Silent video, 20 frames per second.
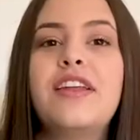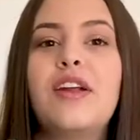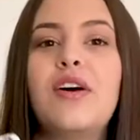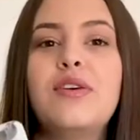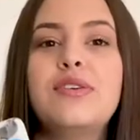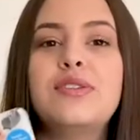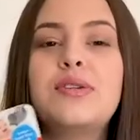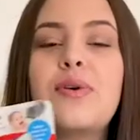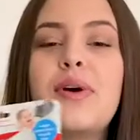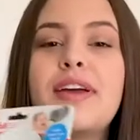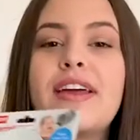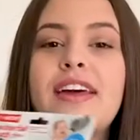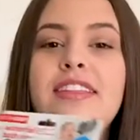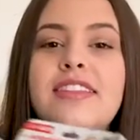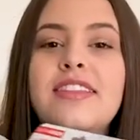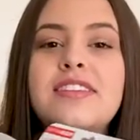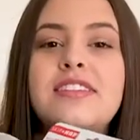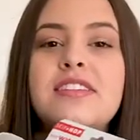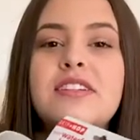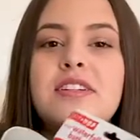then also I got
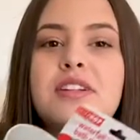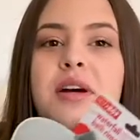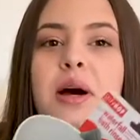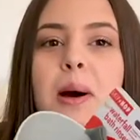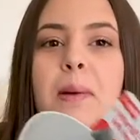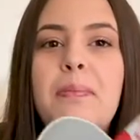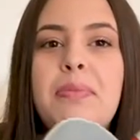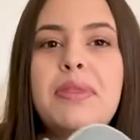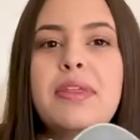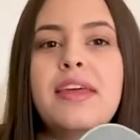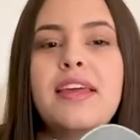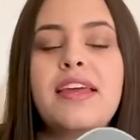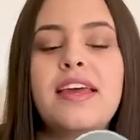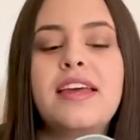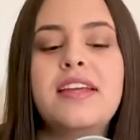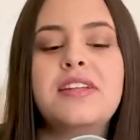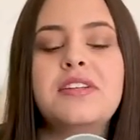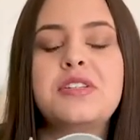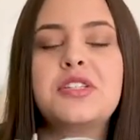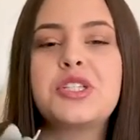this little cup thing.
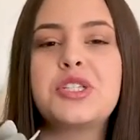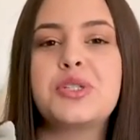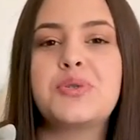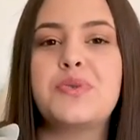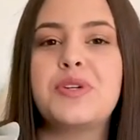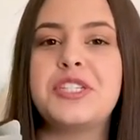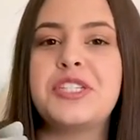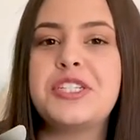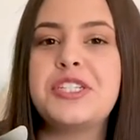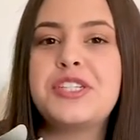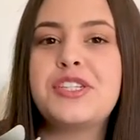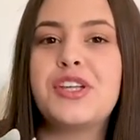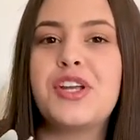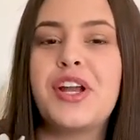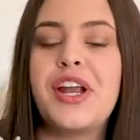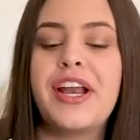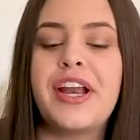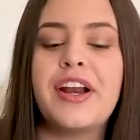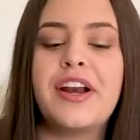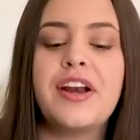It just rinses their
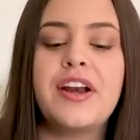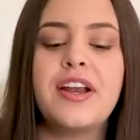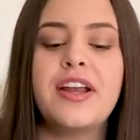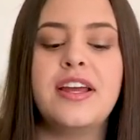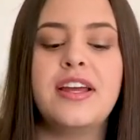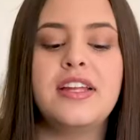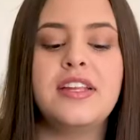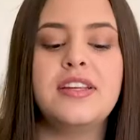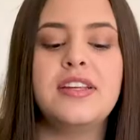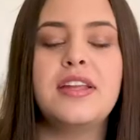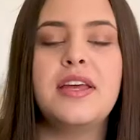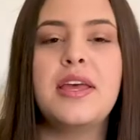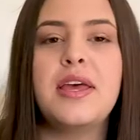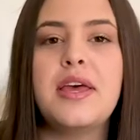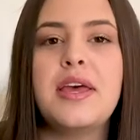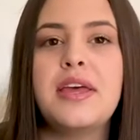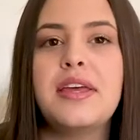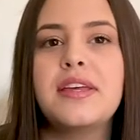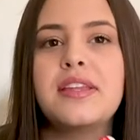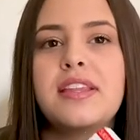hair and
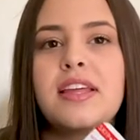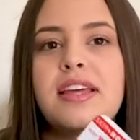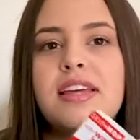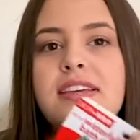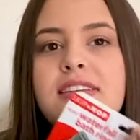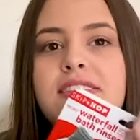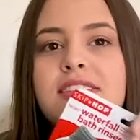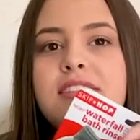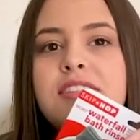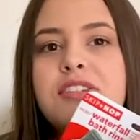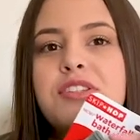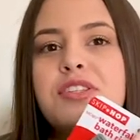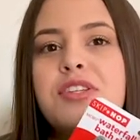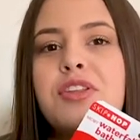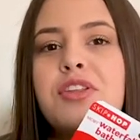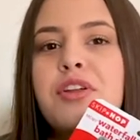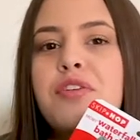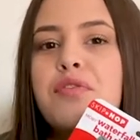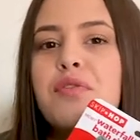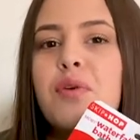it like seals to
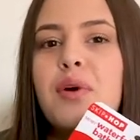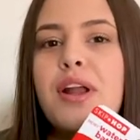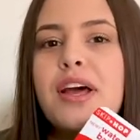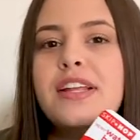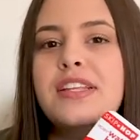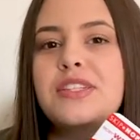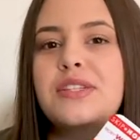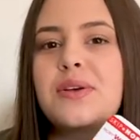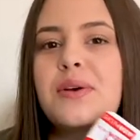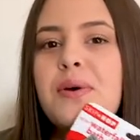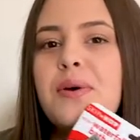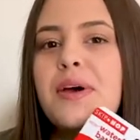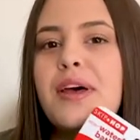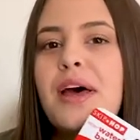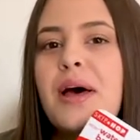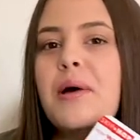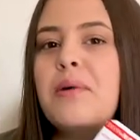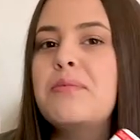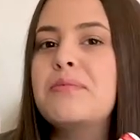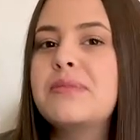their forehead so it
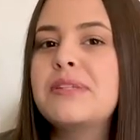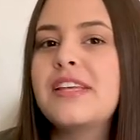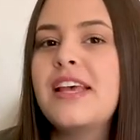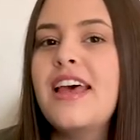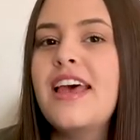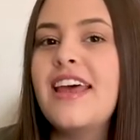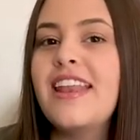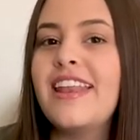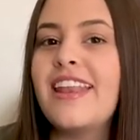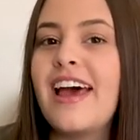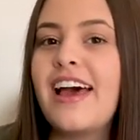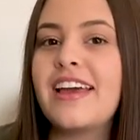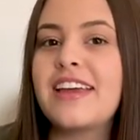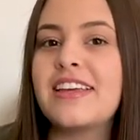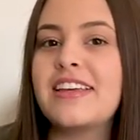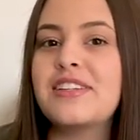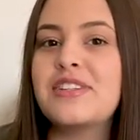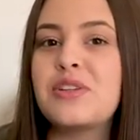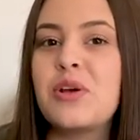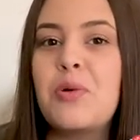helps not
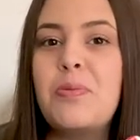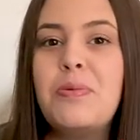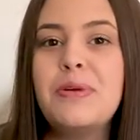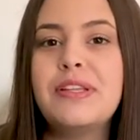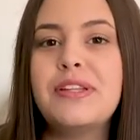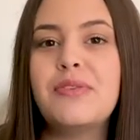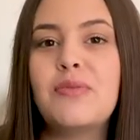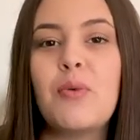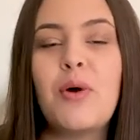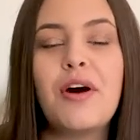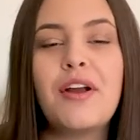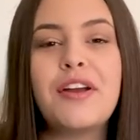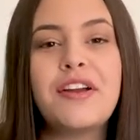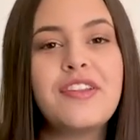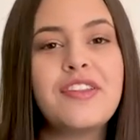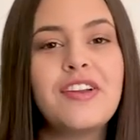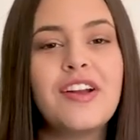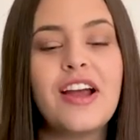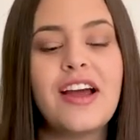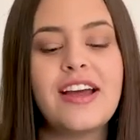get soap and water
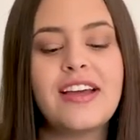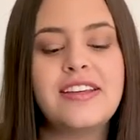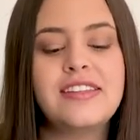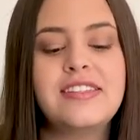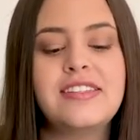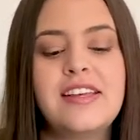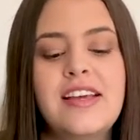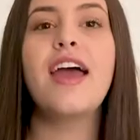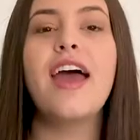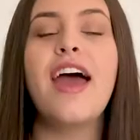in their eyes.